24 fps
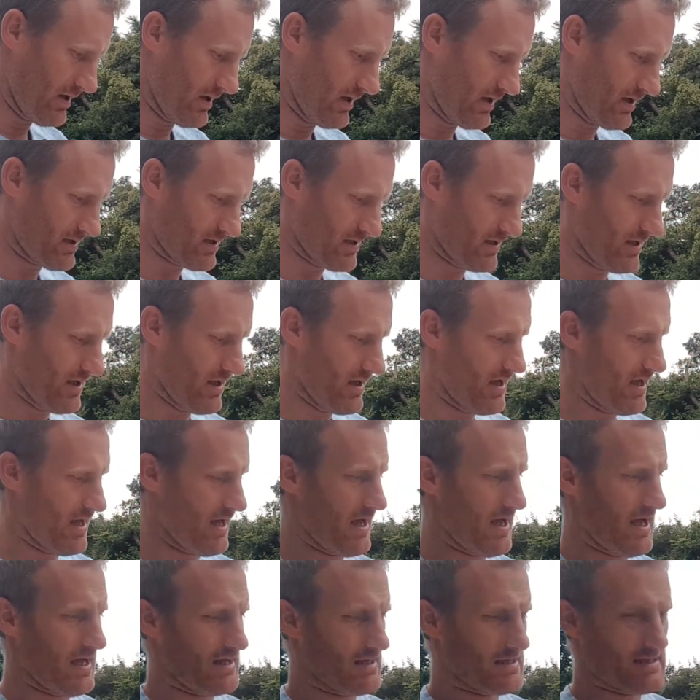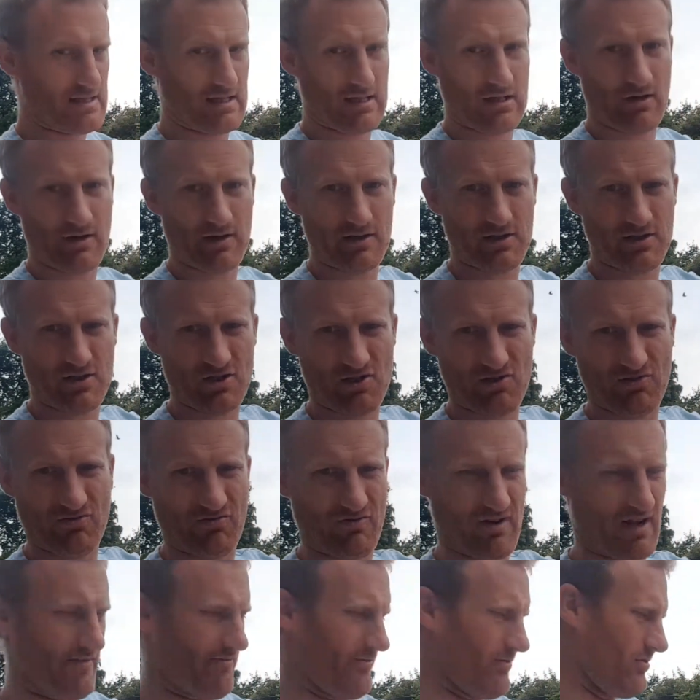it's an X-Lite
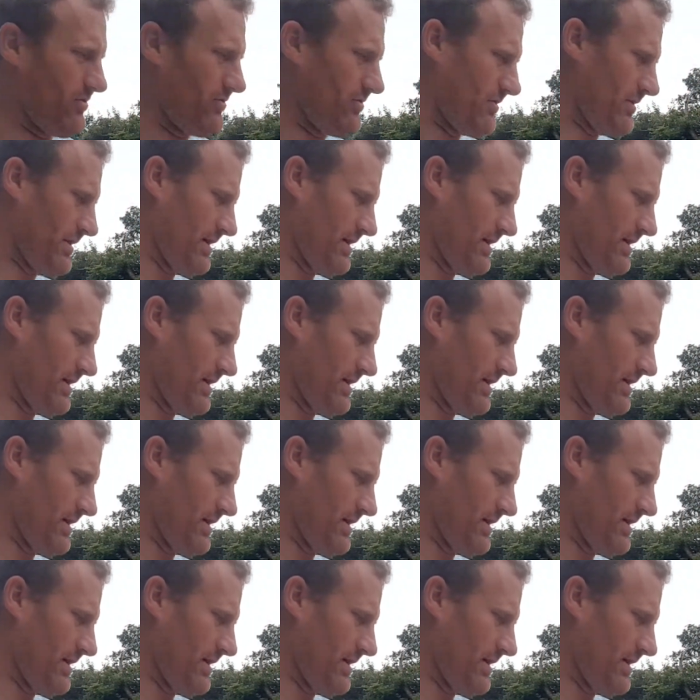Travel.